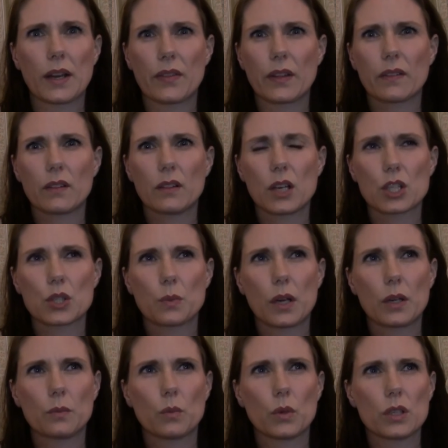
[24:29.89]
I think the Lush
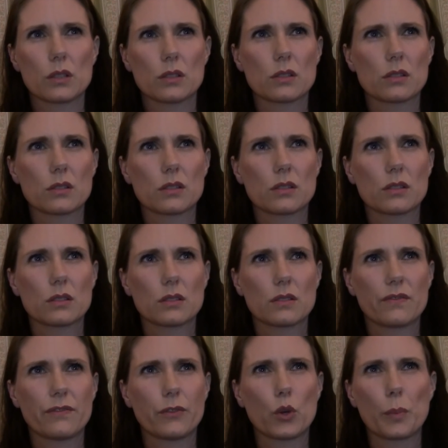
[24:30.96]
one was
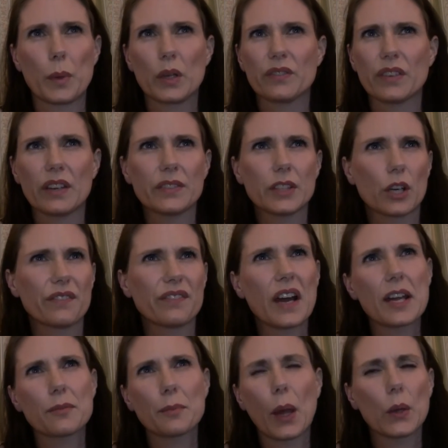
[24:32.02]
£4.50 or
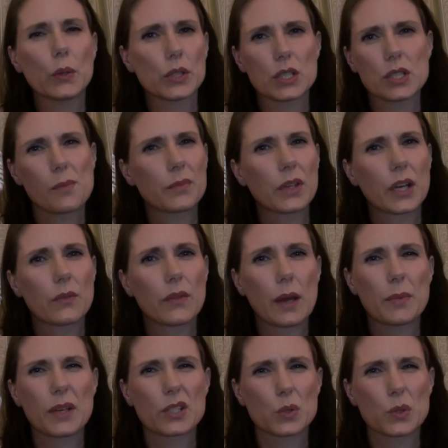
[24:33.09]
£5 or something around
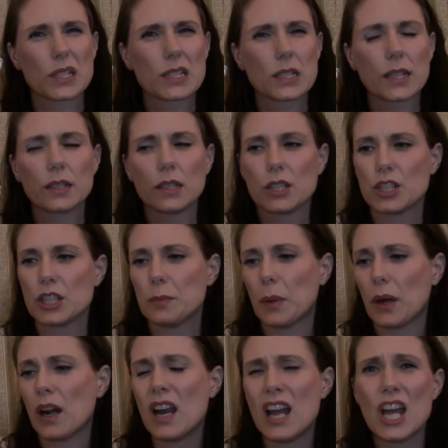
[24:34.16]
that price, so it's slightly
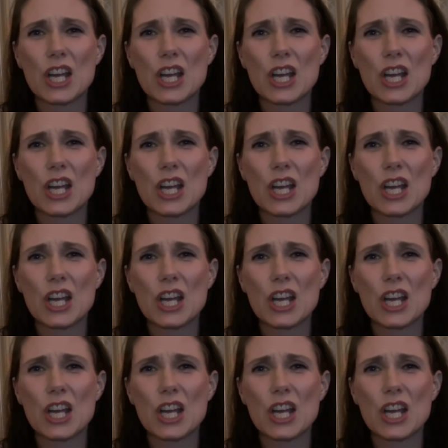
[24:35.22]
cheaper.